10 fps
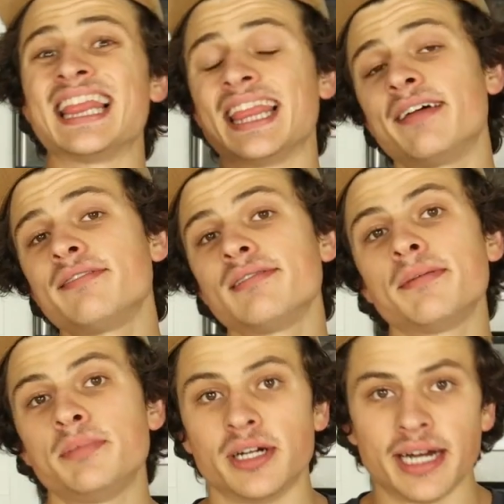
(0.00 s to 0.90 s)
level
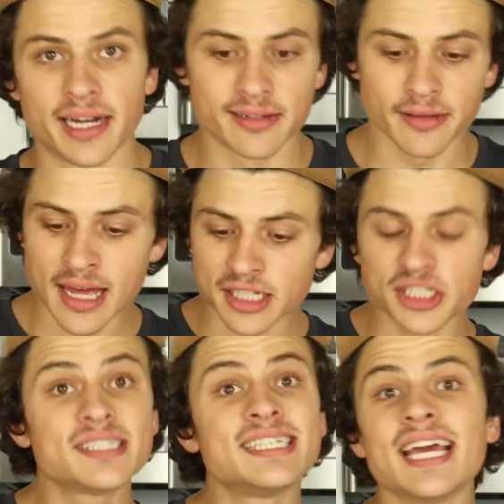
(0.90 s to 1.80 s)
up your health,
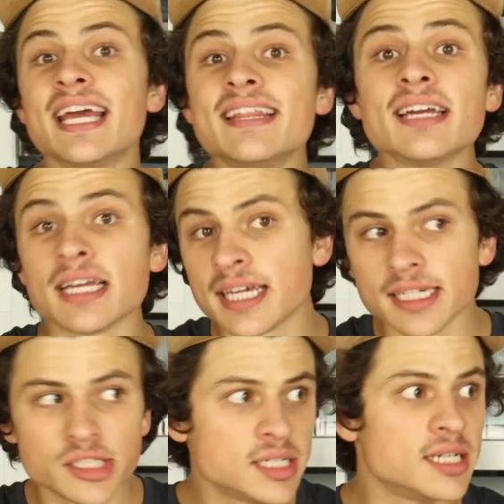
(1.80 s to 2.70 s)
just get in the
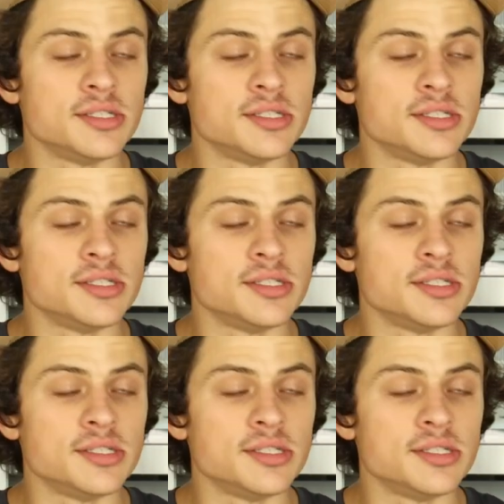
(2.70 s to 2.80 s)
kitchen